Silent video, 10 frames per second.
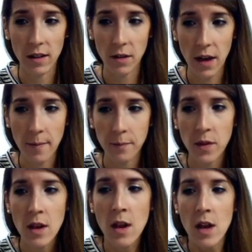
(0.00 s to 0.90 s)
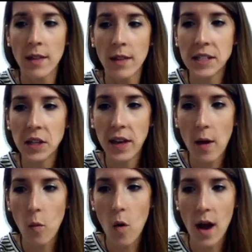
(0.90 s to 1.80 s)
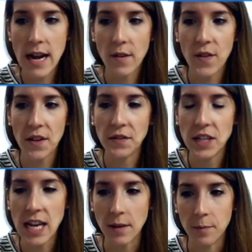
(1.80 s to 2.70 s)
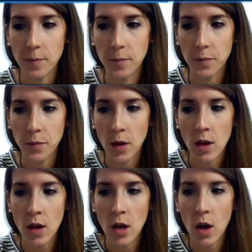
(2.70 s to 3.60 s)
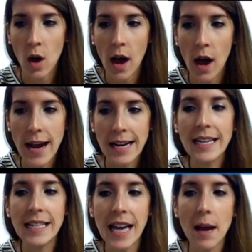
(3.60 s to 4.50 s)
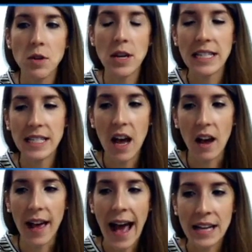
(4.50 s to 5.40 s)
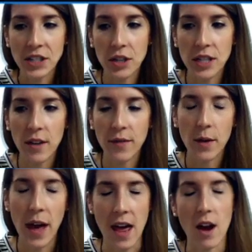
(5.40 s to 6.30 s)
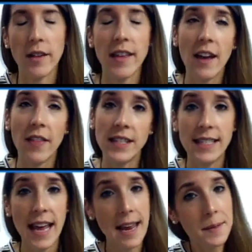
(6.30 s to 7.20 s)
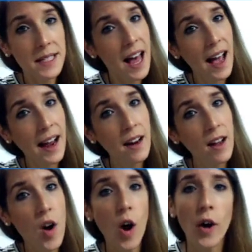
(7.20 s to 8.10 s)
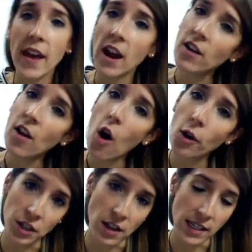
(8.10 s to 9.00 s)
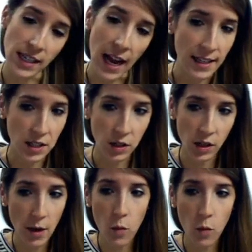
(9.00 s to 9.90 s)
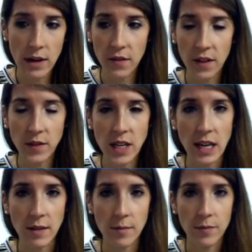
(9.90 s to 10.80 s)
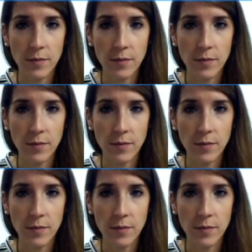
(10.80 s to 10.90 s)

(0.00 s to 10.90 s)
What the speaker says: Okay? Let's look at 1 and 15. Anytime you get stuck, ask yourself, okay, are they on the same side? Or are they on alternate sides? So look at 1 and 15.